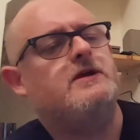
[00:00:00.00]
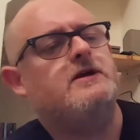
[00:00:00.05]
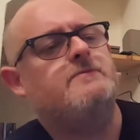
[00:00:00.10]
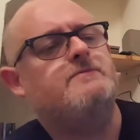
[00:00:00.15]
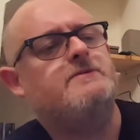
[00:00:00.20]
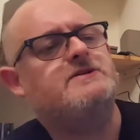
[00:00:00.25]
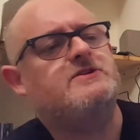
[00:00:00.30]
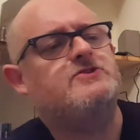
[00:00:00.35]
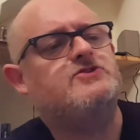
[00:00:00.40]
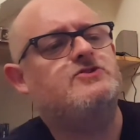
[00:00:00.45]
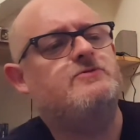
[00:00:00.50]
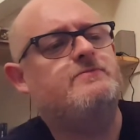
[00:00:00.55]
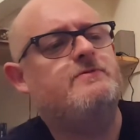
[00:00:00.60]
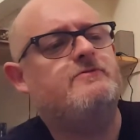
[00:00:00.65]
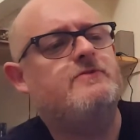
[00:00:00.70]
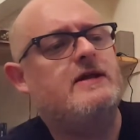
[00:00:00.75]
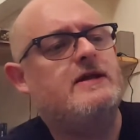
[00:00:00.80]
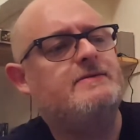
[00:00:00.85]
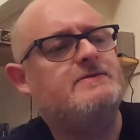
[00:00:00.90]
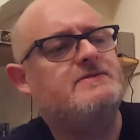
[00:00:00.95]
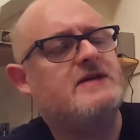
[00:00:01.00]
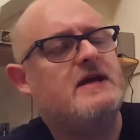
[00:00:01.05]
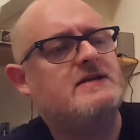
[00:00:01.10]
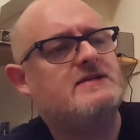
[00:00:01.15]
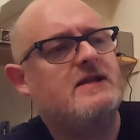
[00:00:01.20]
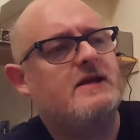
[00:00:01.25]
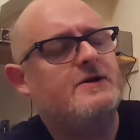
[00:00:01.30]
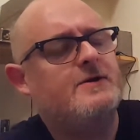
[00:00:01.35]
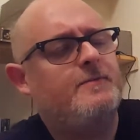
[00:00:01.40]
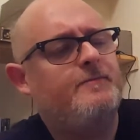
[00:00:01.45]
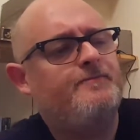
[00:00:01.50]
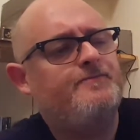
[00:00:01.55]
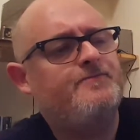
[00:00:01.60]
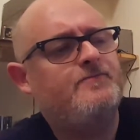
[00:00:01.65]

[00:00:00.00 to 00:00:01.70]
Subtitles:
the hibiscus should really taste like.